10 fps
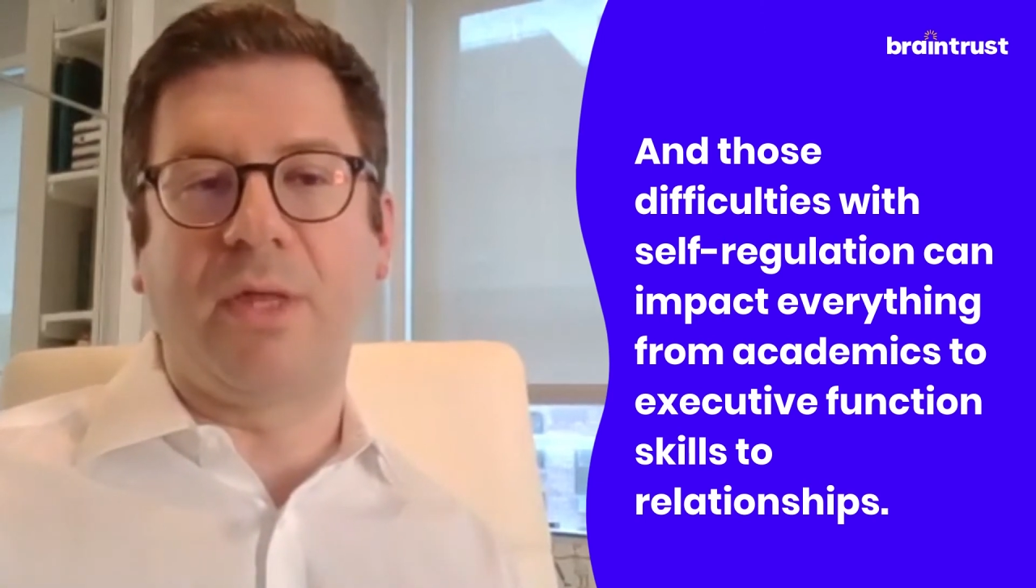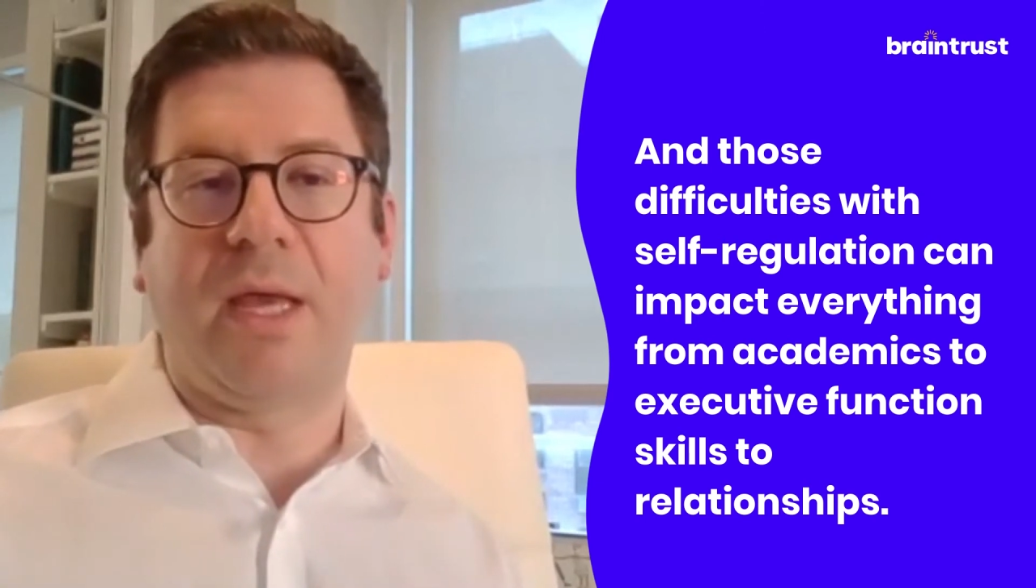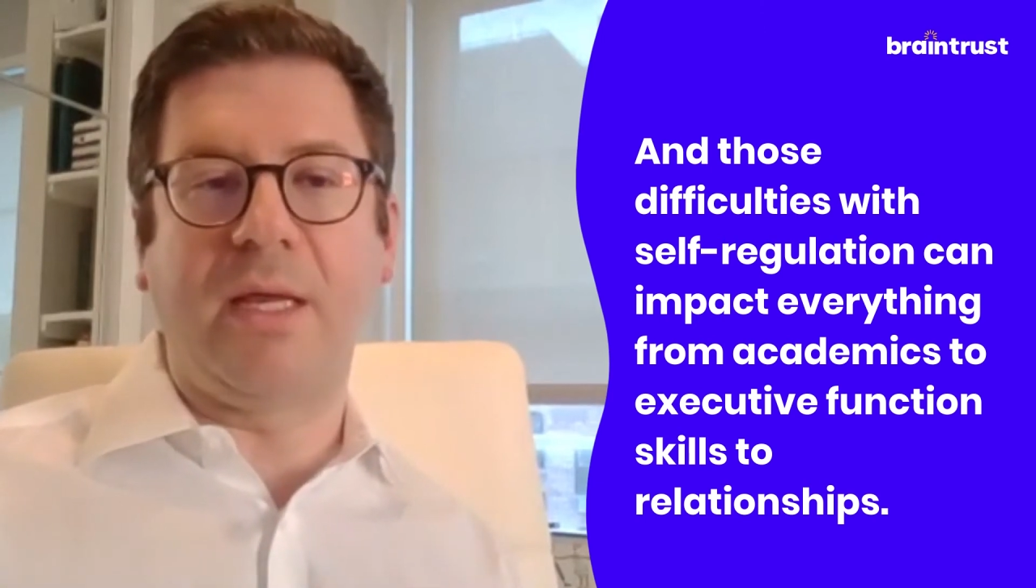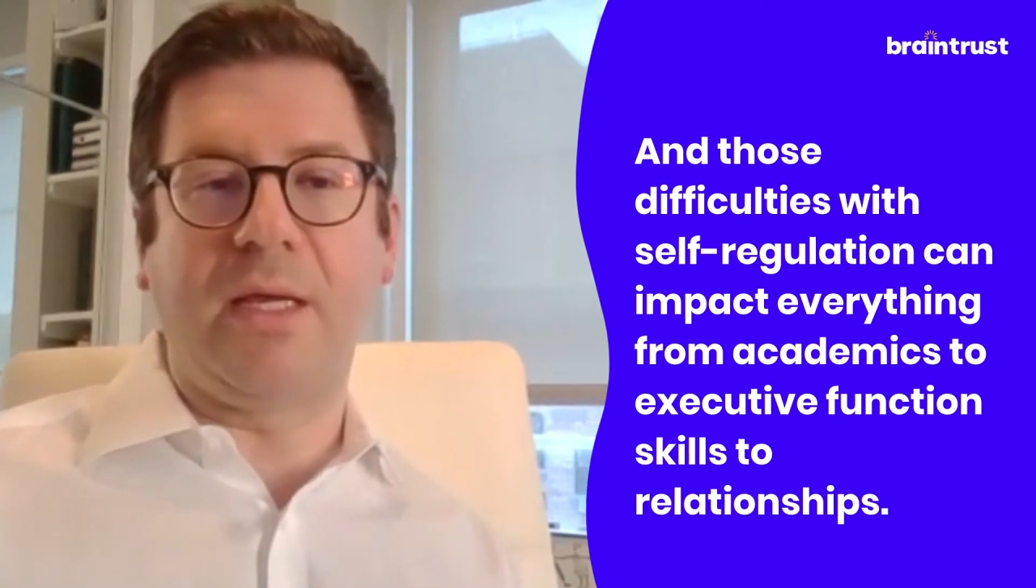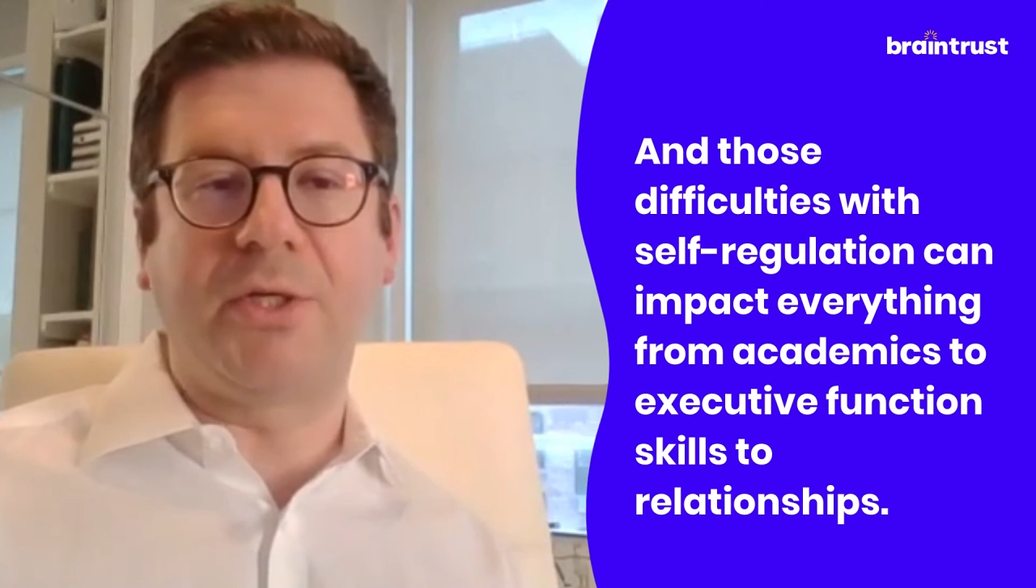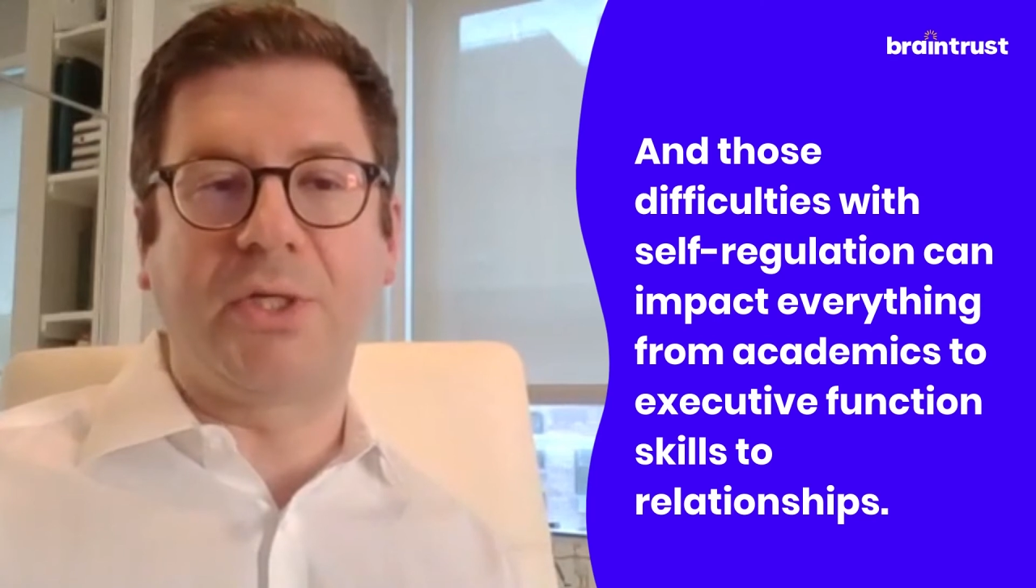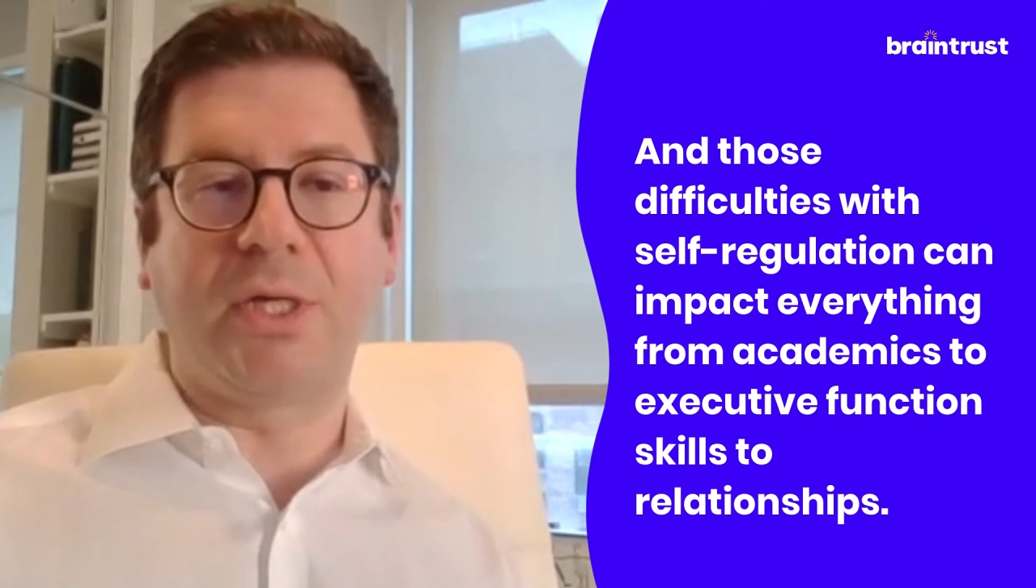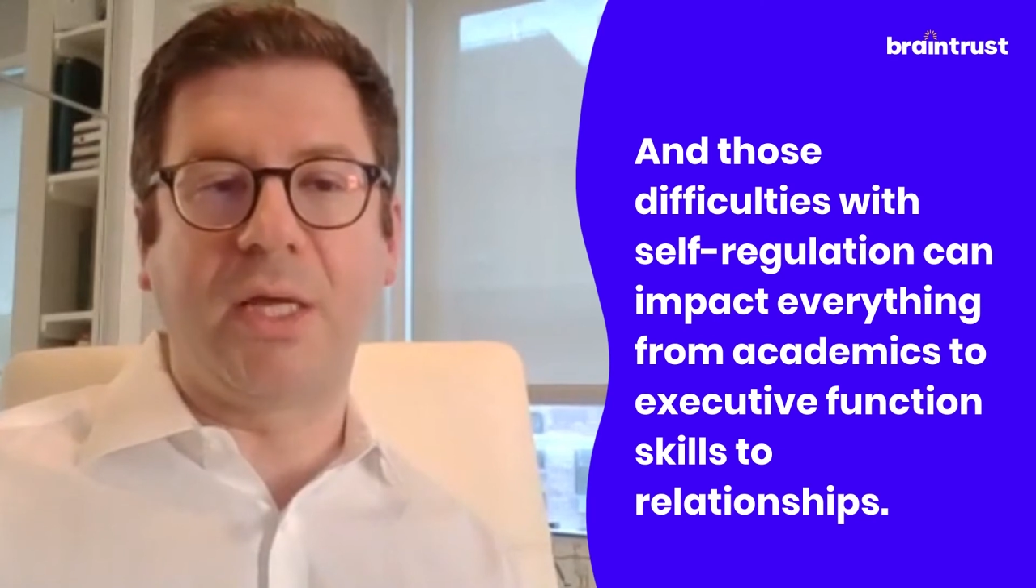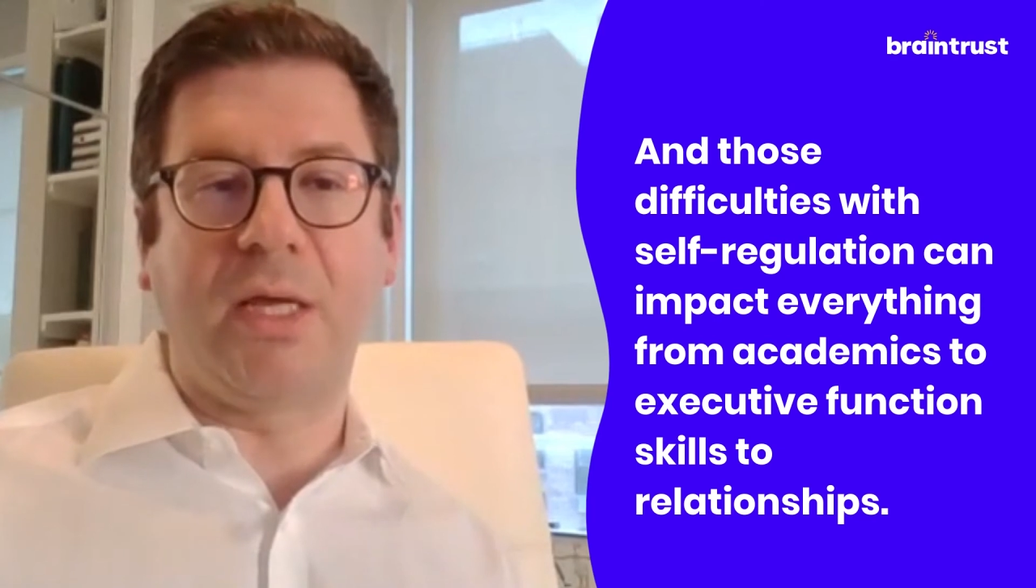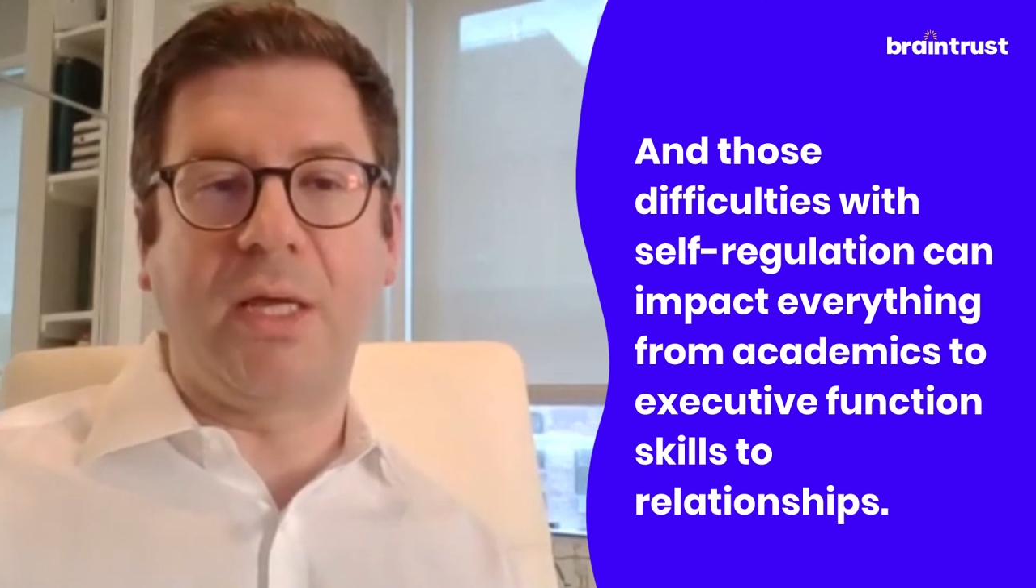
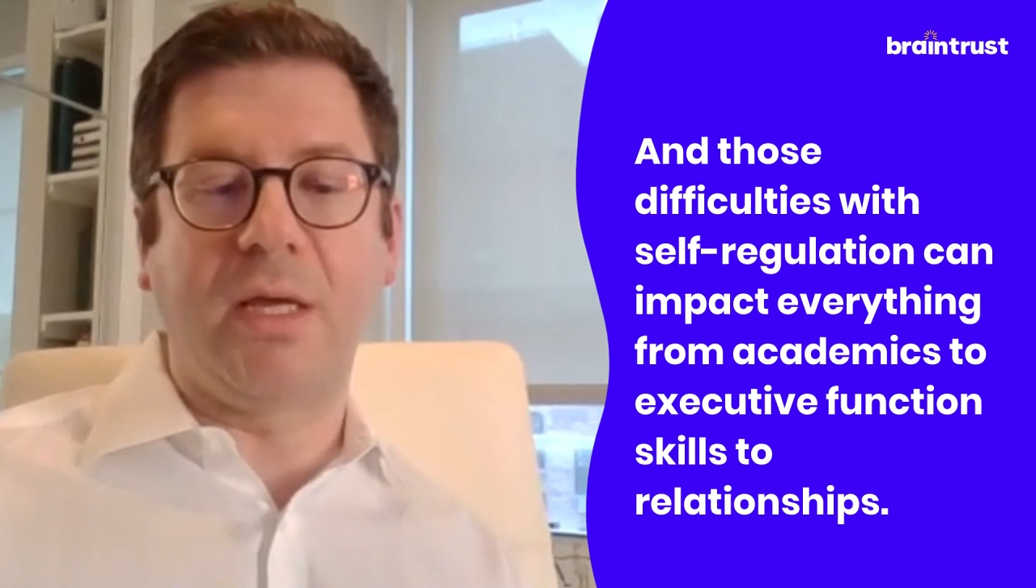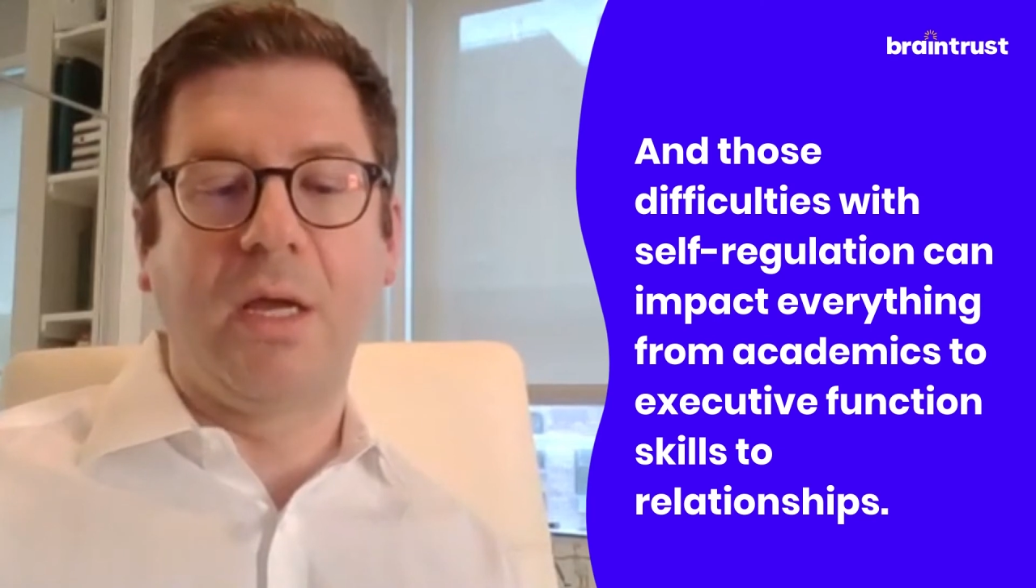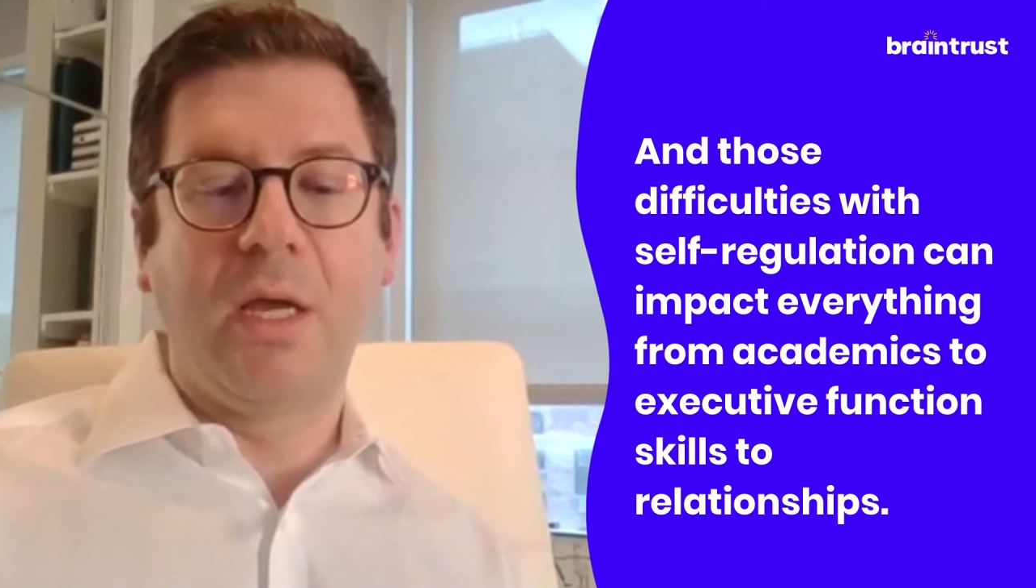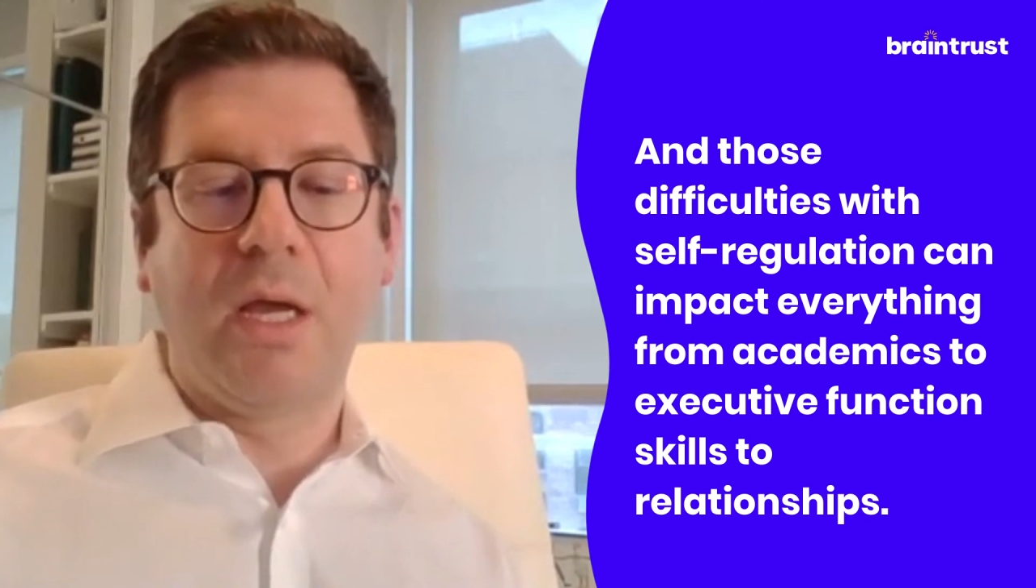ADHD